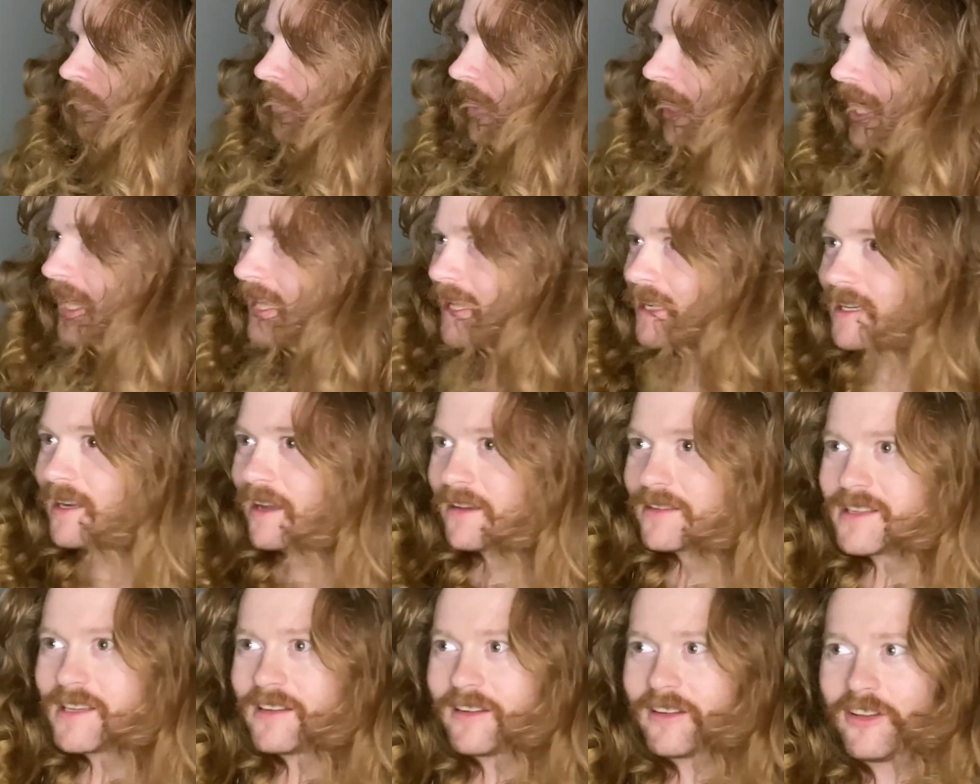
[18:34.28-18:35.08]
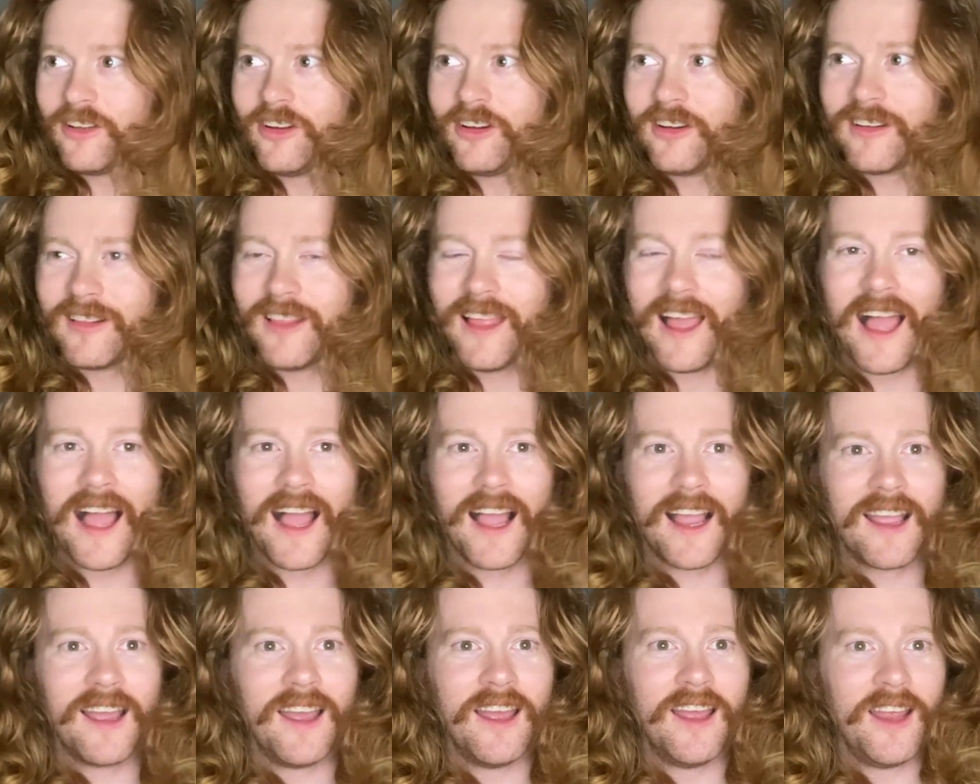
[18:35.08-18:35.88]
And it doesn't look
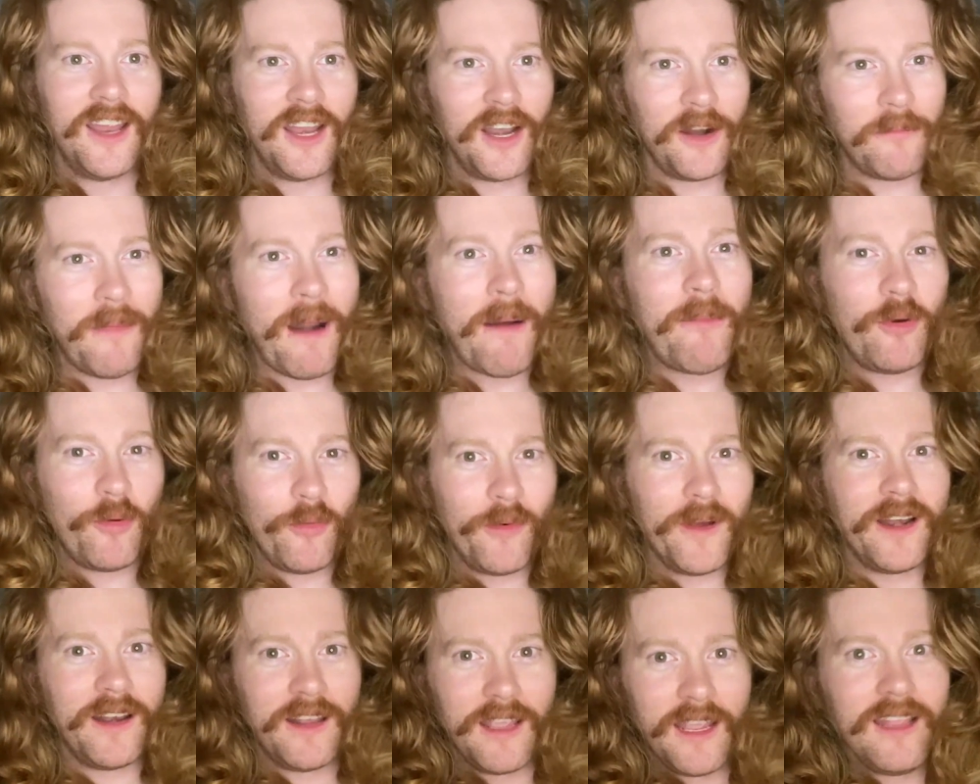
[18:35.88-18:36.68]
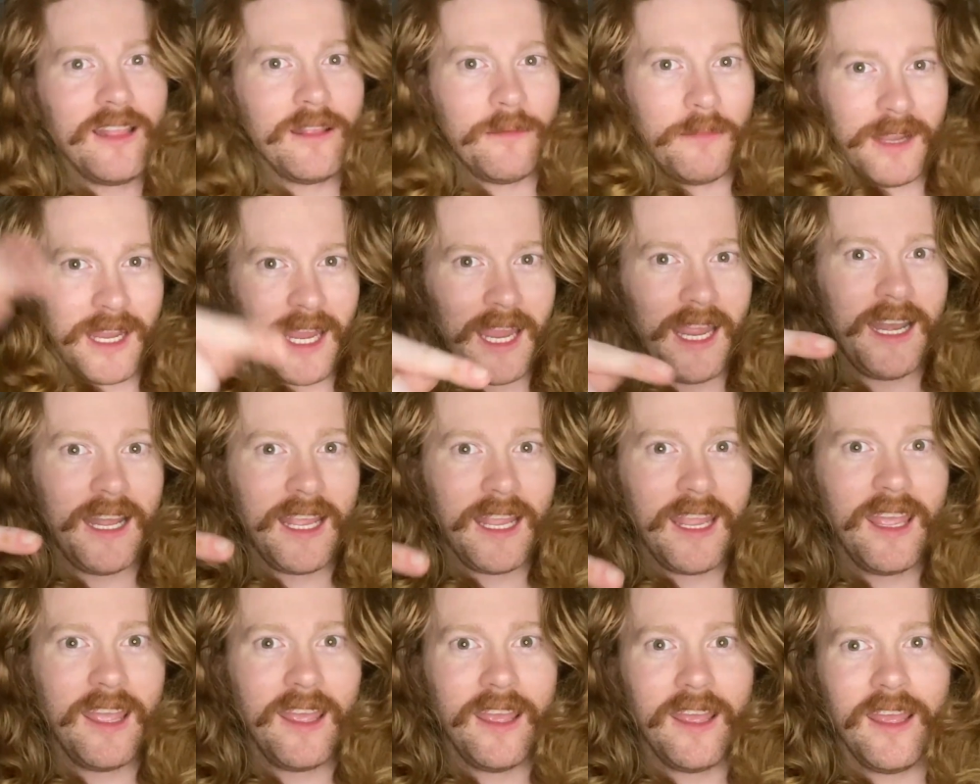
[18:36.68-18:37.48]
like, remember when in the
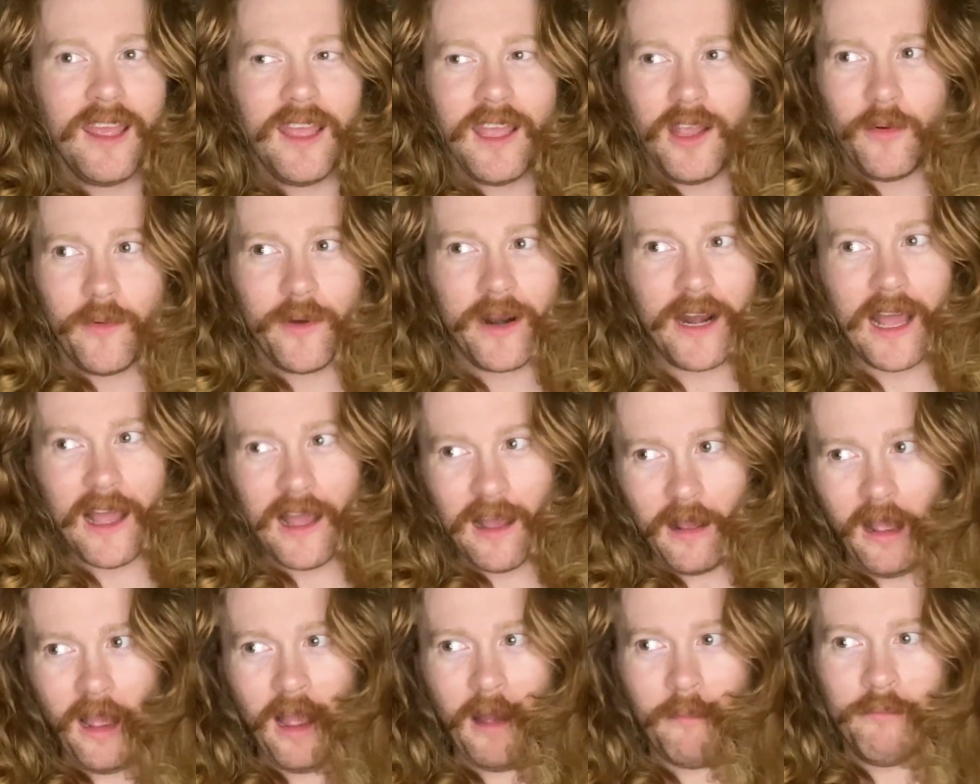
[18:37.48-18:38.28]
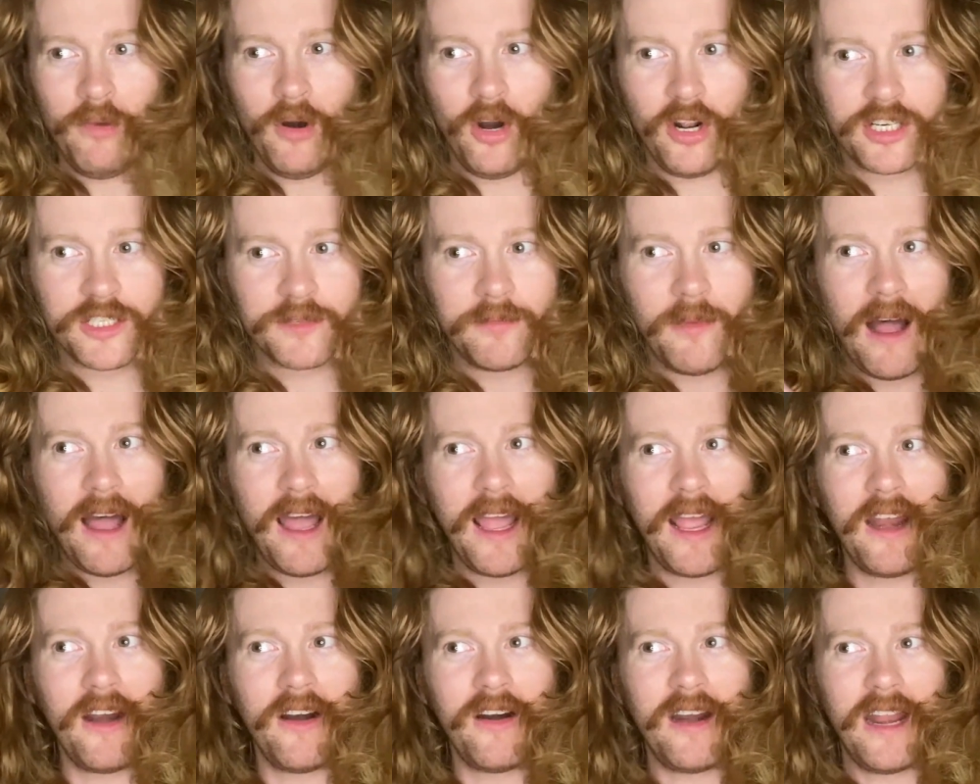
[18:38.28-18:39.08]
beginning, when I brushed my
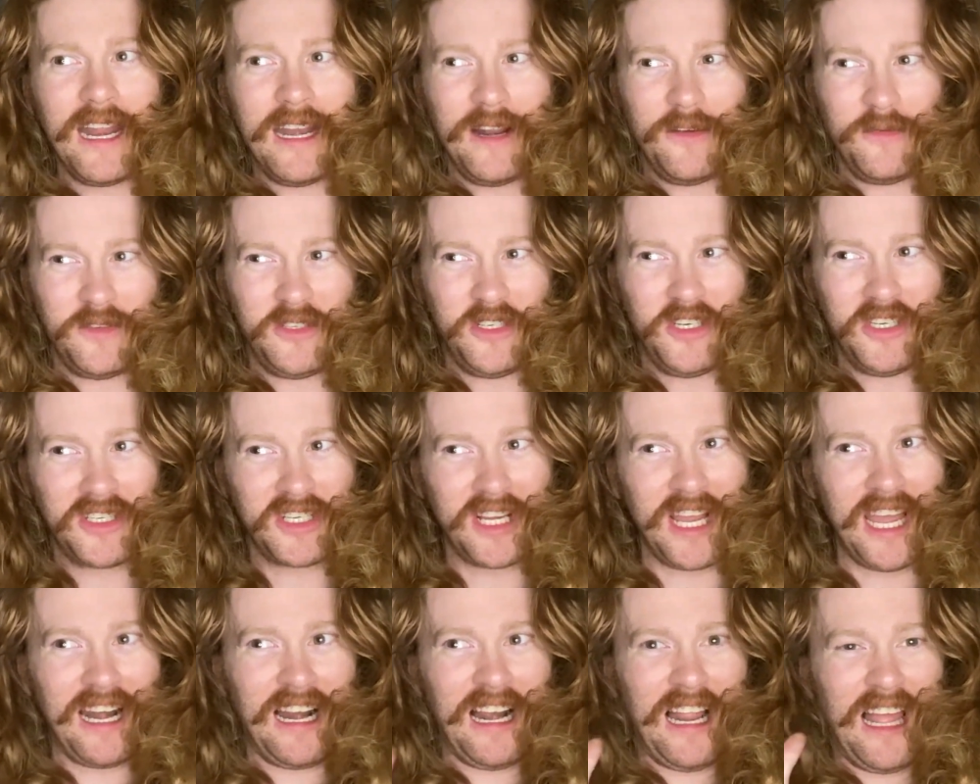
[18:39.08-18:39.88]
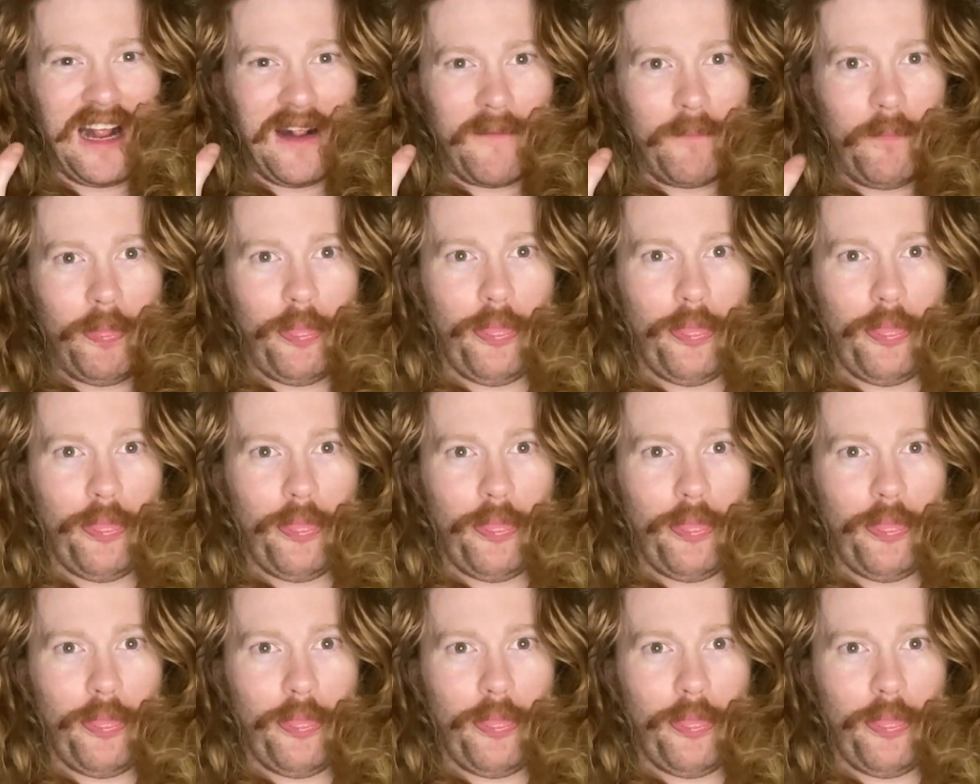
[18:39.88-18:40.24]
hair and it was just kind of like,